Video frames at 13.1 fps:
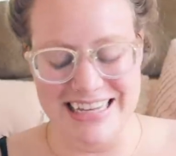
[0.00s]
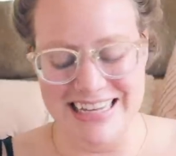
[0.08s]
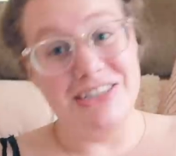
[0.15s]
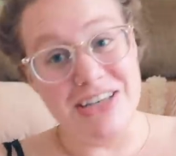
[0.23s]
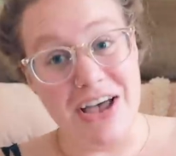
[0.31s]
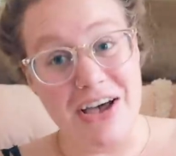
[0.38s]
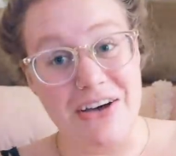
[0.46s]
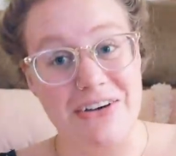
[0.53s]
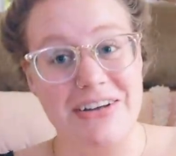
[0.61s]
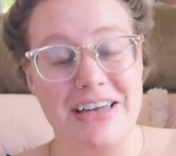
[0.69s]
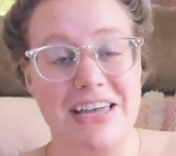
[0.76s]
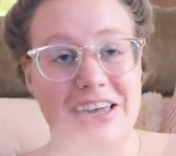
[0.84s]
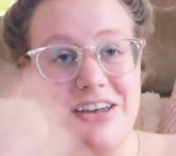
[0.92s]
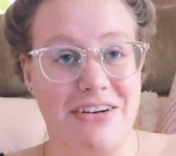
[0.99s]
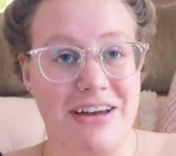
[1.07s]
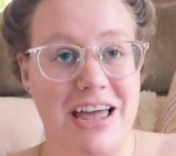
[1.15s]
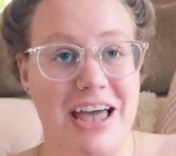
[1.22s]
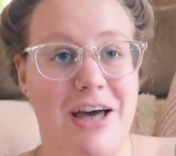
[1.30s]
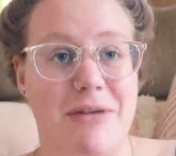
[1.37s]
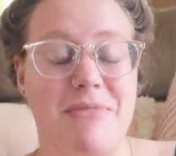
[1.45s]
So here I
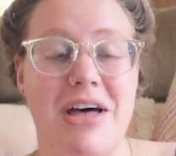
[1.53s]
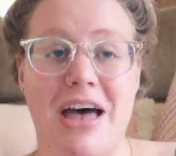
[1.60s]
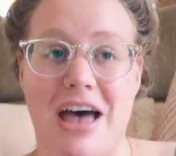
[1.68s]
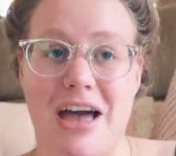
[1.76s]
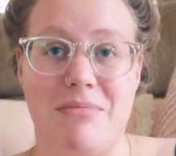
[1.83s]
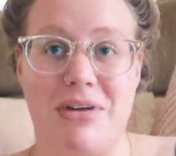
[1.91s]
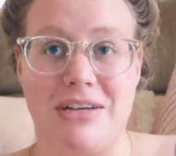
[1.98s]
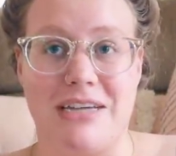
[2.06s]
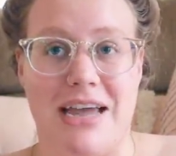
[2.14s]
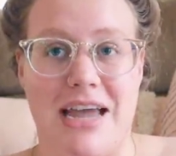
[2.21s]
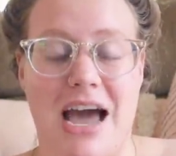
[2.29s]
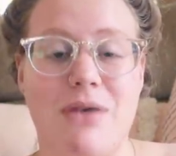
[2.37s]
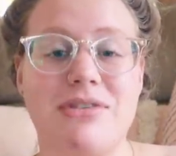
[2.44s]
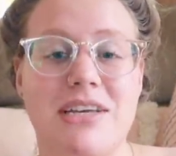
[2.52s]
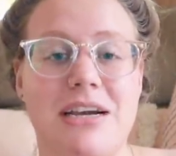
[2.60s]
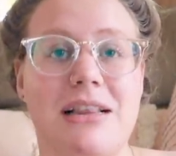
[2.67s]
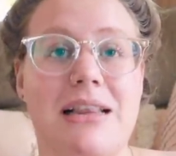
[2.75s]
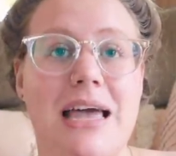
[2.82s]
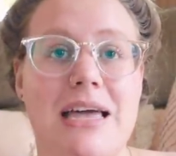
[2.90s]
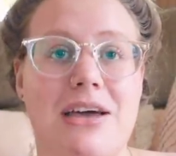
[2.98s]
am on Monday. I was
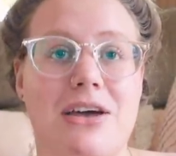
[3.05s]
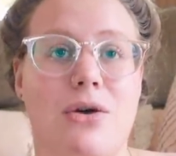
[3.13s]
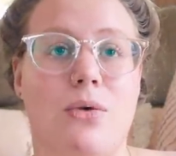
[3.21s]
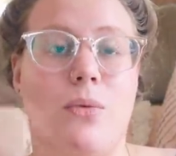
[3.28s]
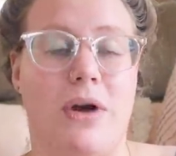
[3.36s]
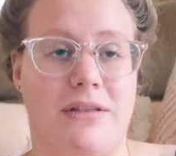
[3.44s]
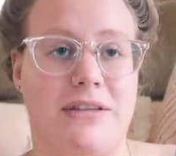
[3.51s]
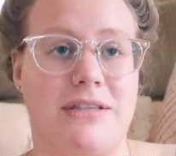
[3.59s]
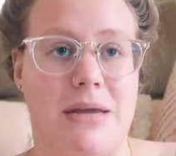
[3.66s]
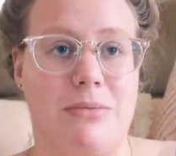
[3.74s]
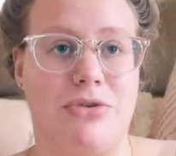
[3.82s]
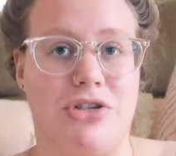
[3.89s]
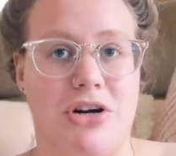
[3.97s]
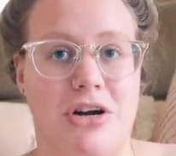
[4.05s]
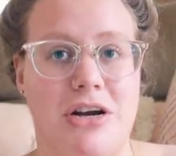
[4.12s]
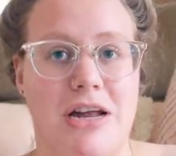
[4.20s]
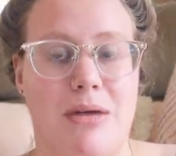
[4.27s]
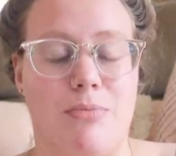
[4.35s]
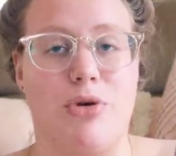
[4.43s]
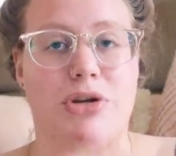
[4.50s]
gonna like wear the same shirt
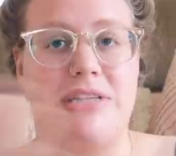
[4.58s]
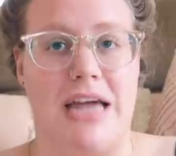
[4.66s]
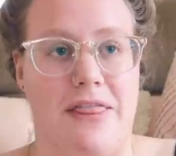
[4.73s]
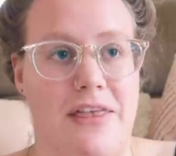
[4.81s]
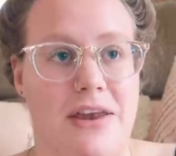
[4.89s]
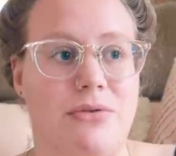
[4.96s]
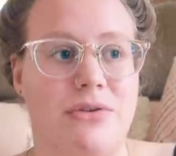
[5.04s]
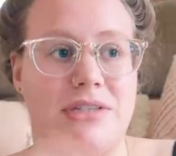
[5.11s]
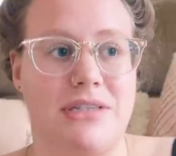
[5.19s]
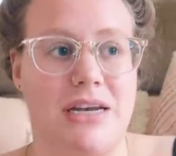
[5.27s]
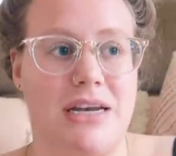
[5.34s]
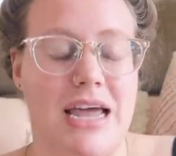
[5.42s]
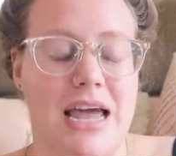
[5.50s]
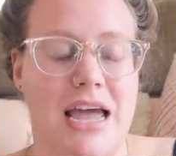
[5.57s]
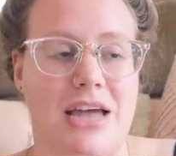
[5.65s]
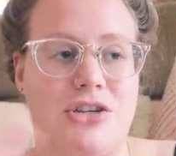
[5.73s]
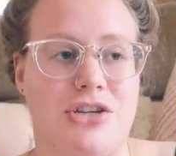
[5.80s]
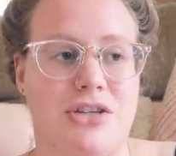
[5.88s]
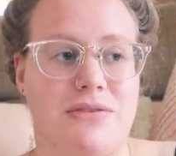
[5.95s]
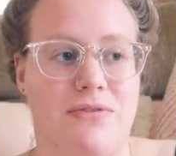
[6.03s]
and pretend that it was Sunday
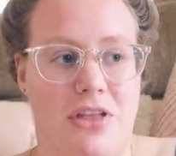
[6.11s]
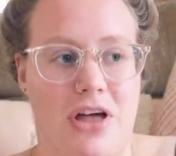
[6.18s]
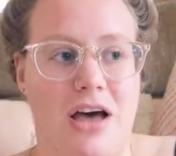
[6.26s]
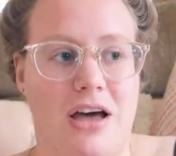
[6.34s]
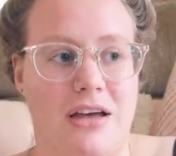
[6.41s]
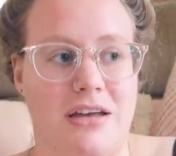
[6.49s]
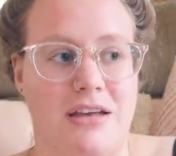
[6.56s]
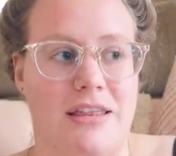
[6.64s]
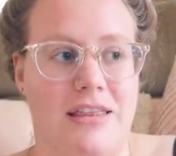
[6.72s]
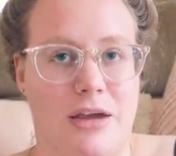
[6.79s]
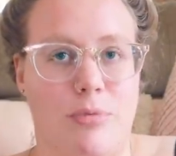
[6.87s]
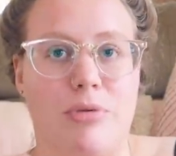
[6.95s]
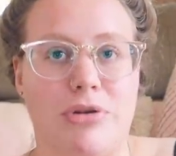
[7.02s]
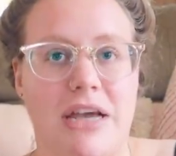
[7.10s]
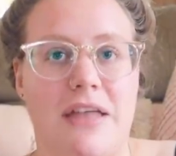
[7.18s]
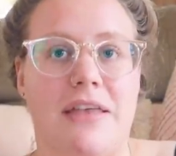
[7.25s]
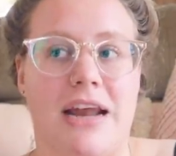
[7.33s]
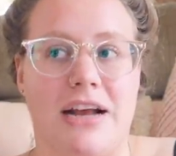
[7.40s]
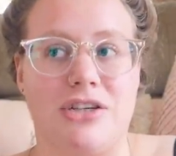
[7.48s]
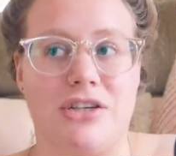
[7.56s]
and just vlog and like pretend
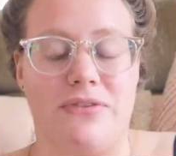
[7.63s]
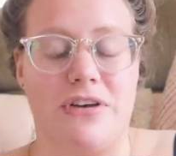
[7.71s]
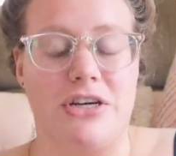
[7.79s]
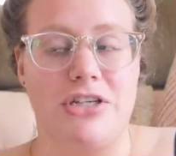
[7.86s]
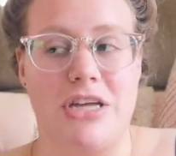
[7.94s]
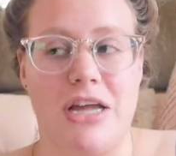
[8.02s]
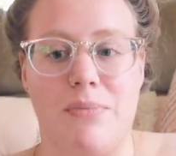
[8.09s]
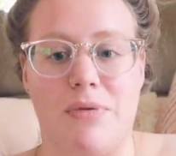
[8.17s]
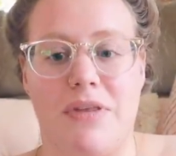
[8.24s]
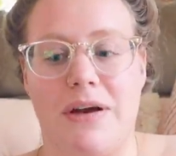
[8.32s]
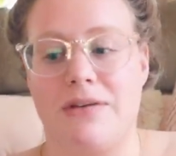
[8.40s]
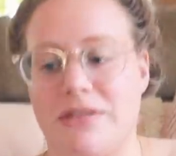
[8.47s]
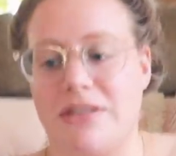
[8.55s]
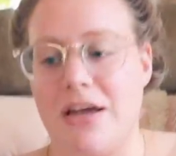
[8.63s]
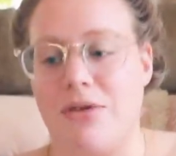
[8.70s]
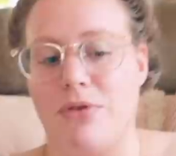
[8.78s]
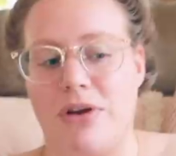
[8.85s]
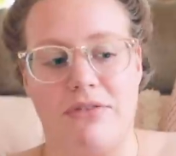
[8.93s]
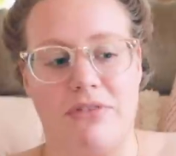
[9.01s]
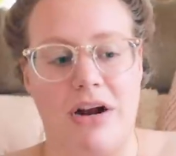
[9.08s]
that I actually finished it. But then I was like,
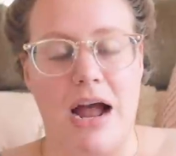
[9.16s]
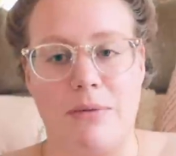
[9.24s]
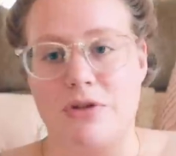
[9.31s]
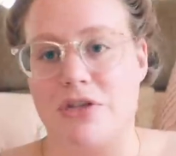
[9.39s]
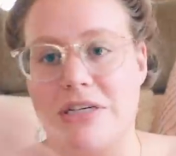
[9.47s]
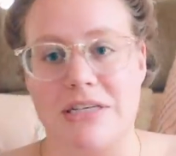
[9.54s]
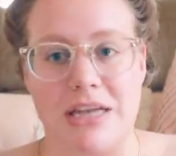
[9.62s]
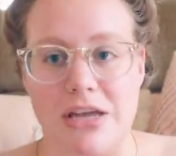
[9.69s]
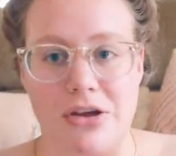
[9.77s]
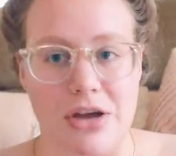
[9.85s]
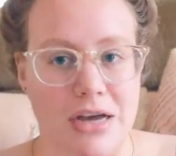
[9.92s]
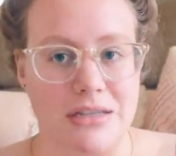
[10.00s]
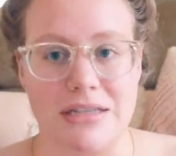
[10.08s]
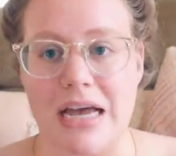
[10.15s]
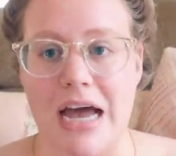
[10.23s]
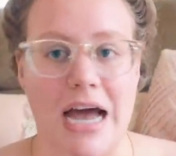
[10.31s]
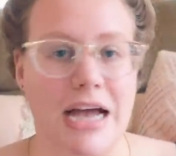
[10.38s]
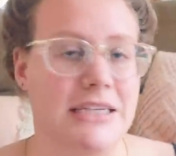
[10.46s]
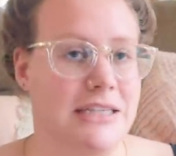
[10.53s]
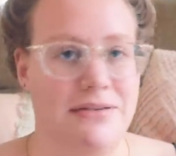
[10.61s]
whatever, I'm just gonna tell you guys,
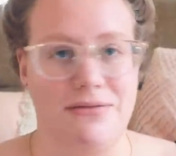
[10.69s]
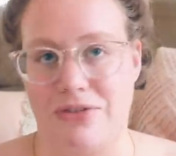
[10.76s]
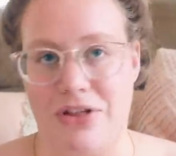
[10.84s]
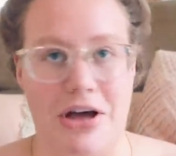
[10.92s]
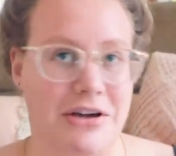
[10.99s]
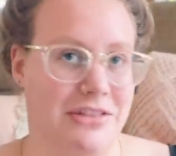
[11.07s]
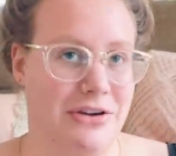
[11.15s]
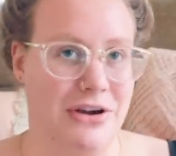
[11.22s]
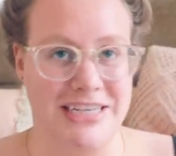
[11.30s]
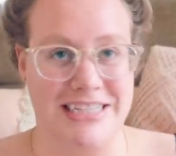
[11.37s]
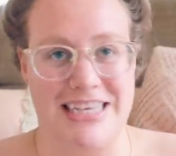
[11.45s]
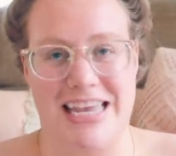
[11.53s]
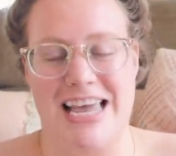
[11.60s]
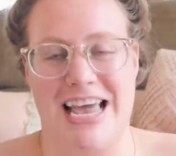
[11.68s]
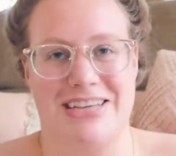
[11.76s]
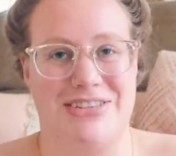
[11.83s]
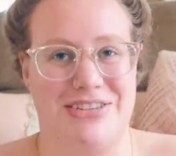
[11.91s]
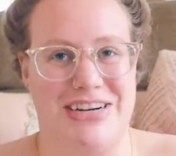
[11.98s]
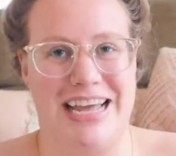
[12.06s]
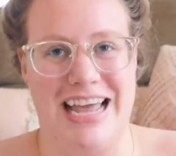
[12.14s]
I didn't vlog the rest of
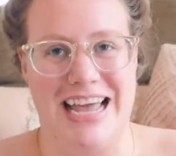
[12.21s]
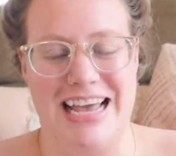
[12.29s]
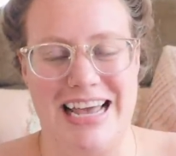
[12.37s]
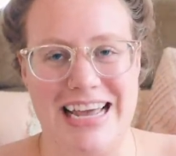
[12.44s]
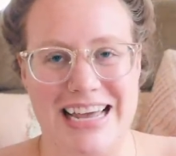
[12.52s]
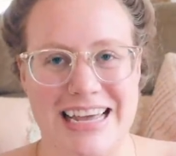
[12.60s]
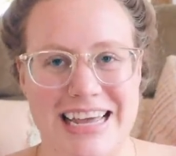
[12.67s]
yesterday.